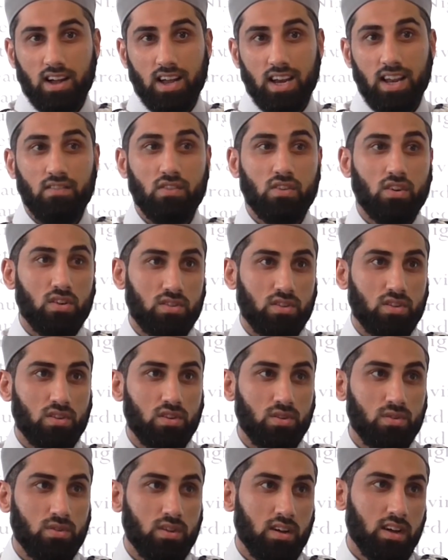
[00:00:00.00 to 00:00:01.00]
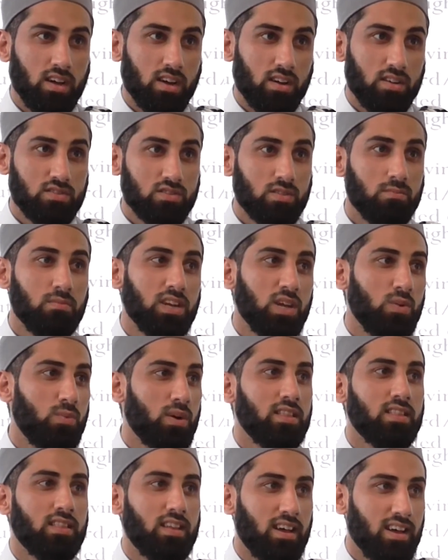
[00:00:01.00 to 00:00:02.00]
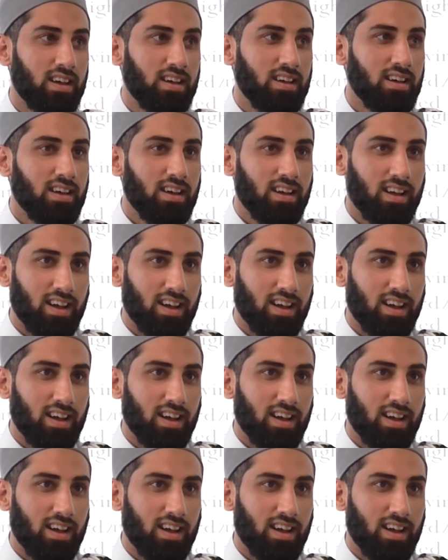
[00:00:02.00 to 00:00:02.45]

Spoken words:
Never got to go. Because somebody went there